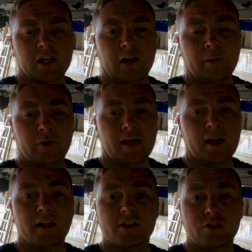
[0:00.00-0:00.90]
chuck it up
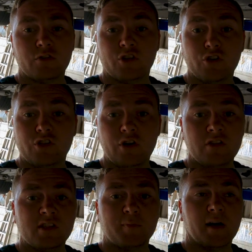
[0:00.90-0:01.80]
again and do 2
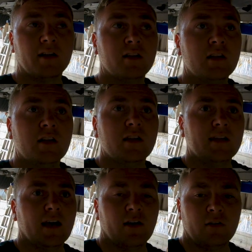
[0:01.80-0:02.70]
turns, but
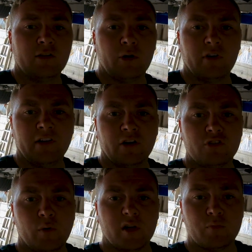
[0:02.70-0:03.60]
yeah, I don't want to go
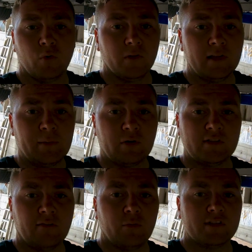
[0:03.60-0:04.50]
too much more than that
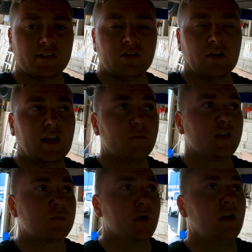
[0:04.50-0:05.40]
because otherwise it's not going to have
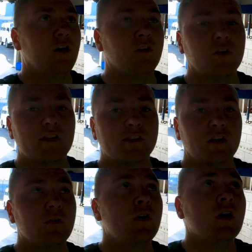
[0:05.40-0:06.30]
much preload on it.
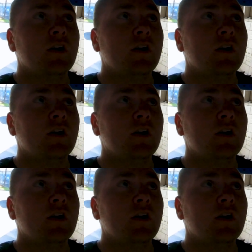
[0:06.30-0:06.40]
So